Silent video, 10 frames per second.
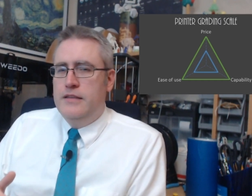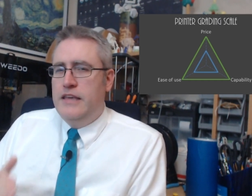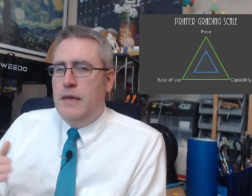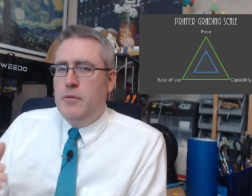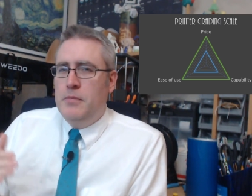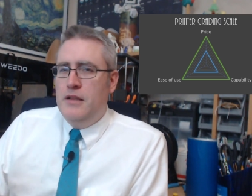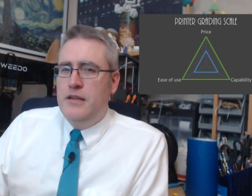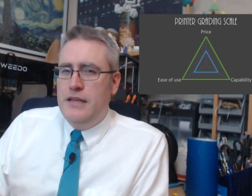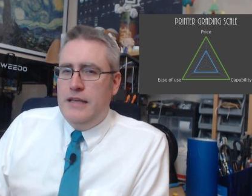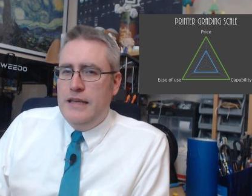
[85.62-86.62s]

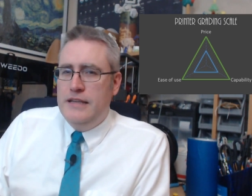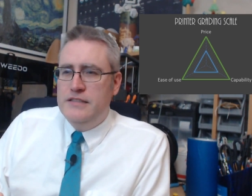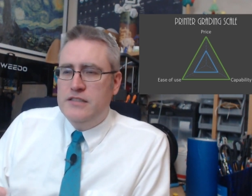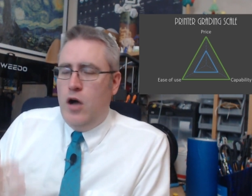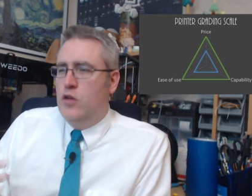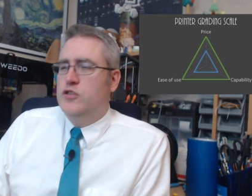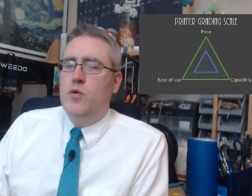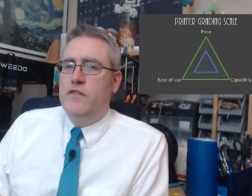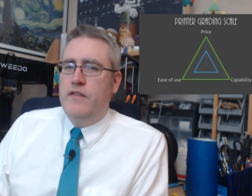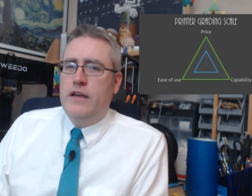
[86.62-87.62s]
Capability is
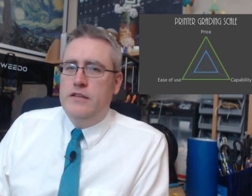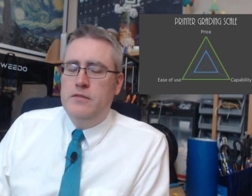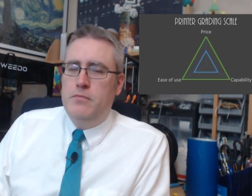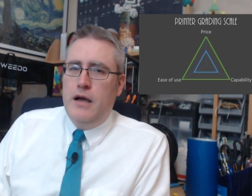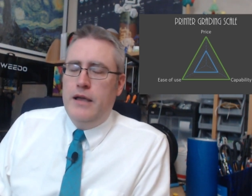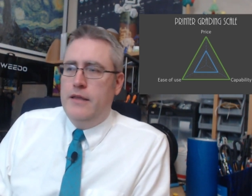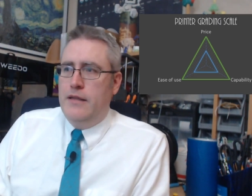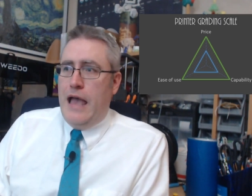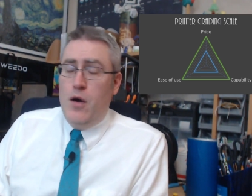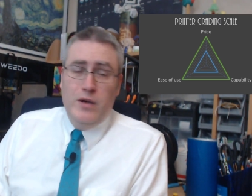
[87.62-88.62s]
also affected by
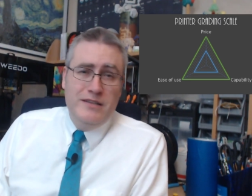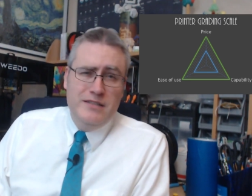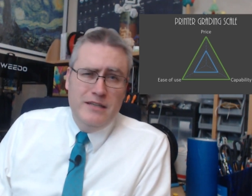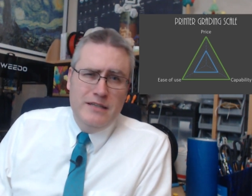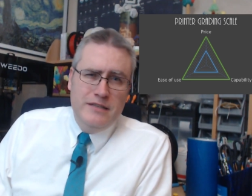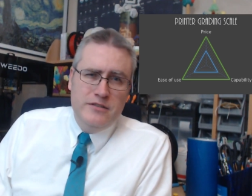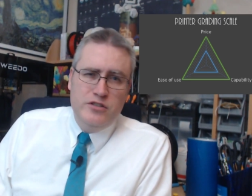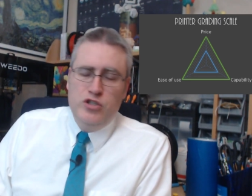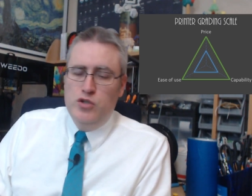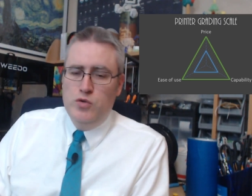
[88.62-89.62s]
how easy it is
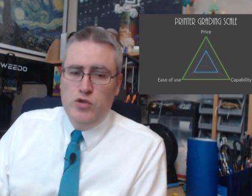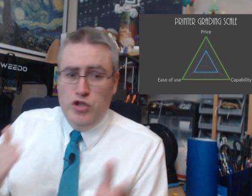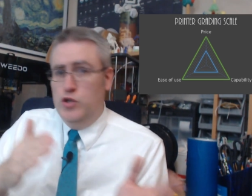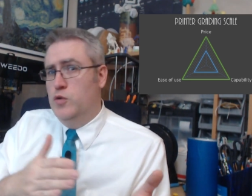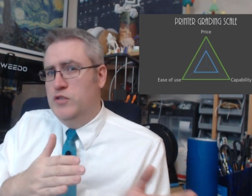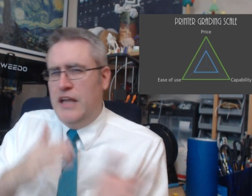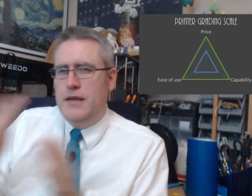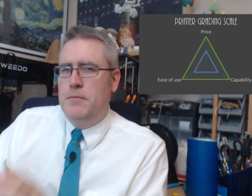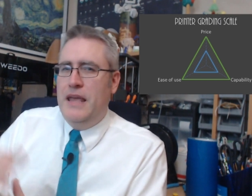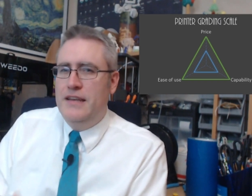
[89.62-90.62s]
to use
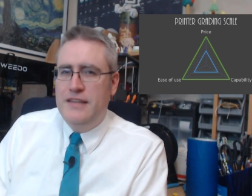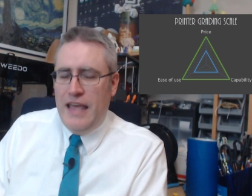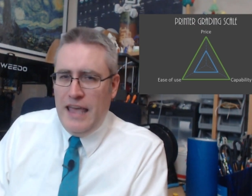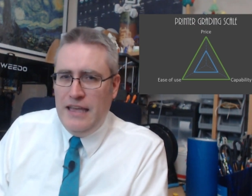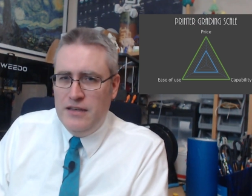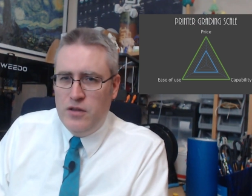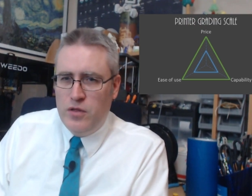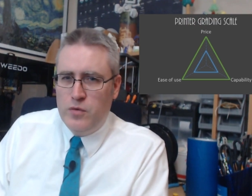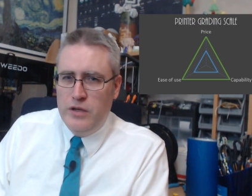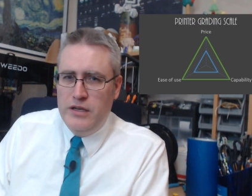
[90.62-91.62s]
and maintain the
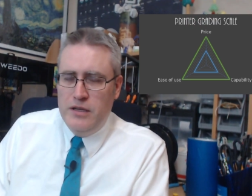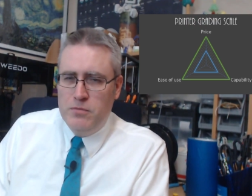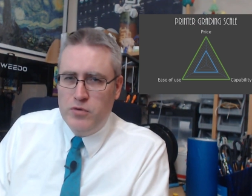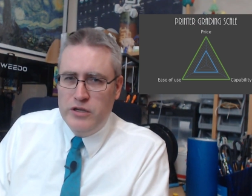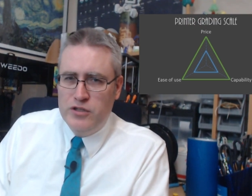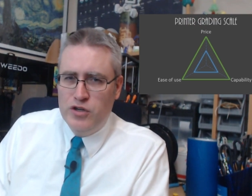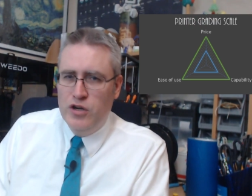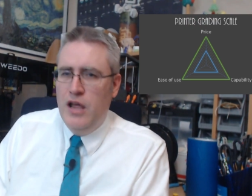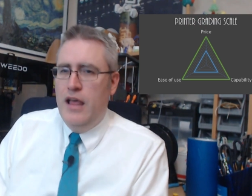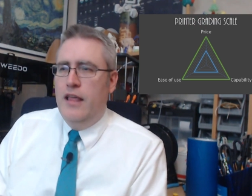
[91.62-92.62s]
3D printer.